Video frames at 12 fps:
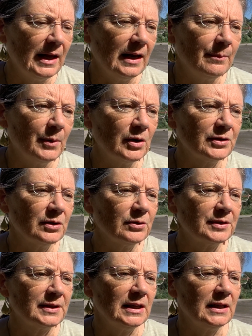I'm also
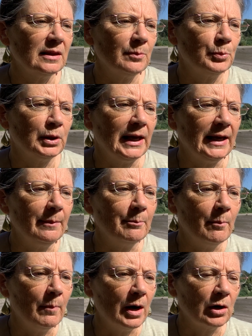seeing the plant
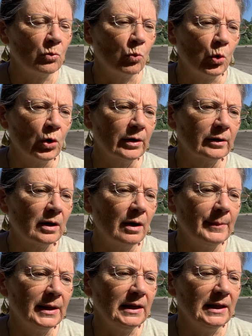mugwort
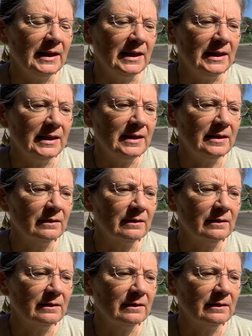coming in,